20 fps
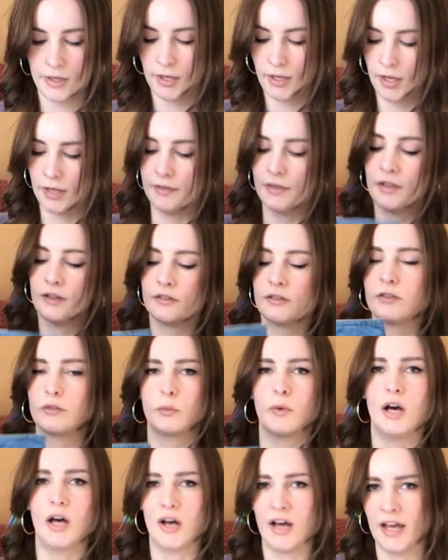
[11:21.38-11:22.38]
And these as
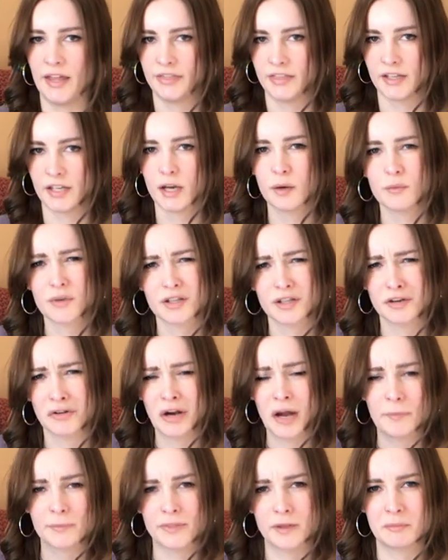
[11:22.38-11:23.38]
well. I think I want to
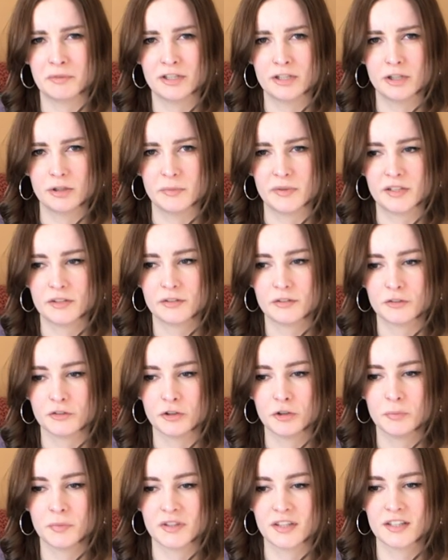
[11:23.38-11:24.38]
crop them a little bit
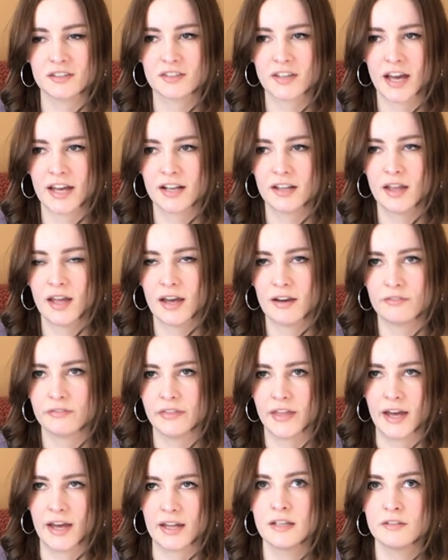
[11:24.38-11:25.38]
too, but these kind of have
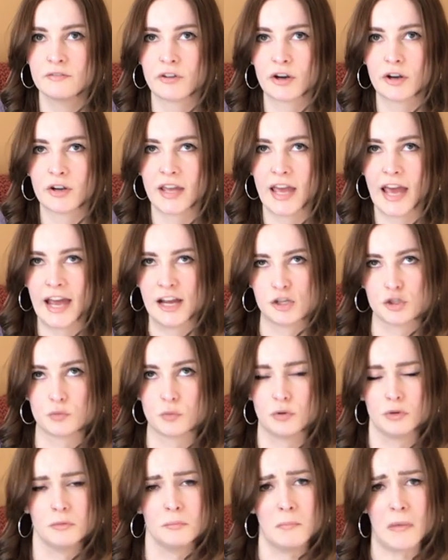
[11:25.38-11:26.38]
that very
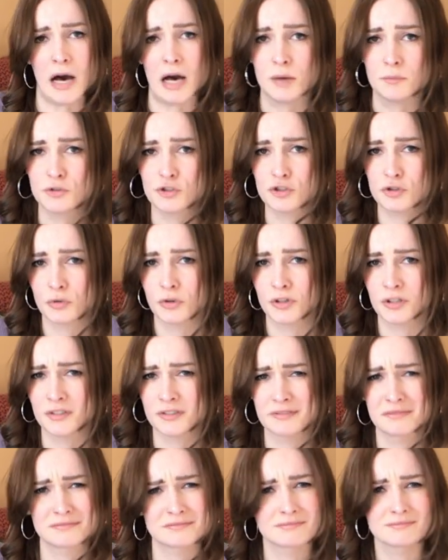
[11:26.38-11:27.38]
casual mom short
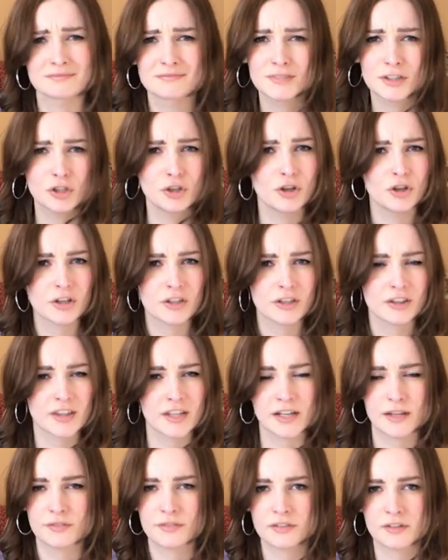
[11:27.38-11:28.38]
look that
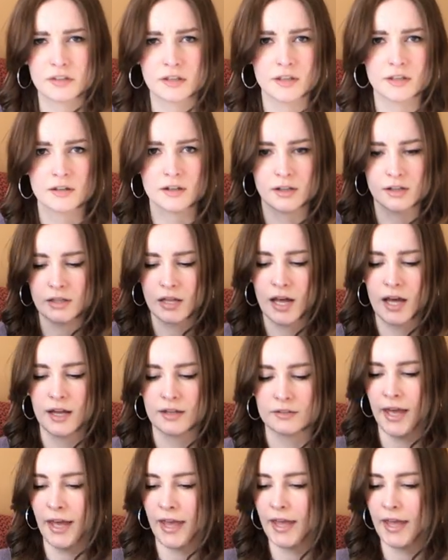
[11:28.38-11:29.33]
I've seen a lot.